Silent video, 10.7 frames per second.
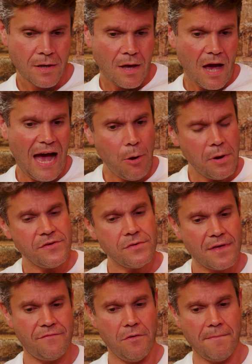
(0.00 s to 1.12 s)
how have you
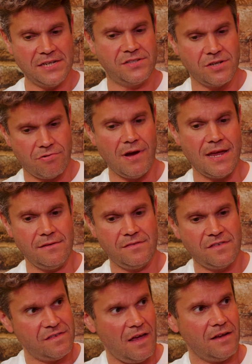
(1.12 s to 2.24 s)
therefore managed to create
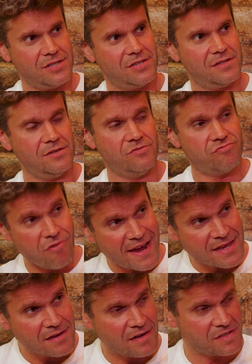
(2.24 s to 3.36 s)
such
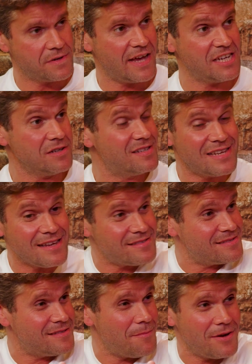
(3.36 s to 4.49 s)
great customer engagement? Because it is
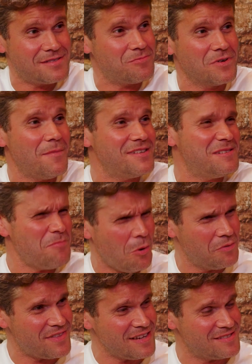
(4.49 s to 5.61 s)
one of the most
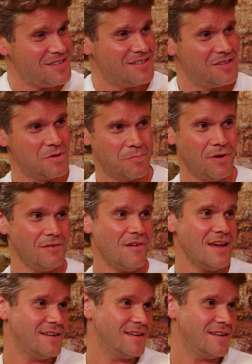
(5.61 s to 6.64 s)
important things that you can do with the product, right?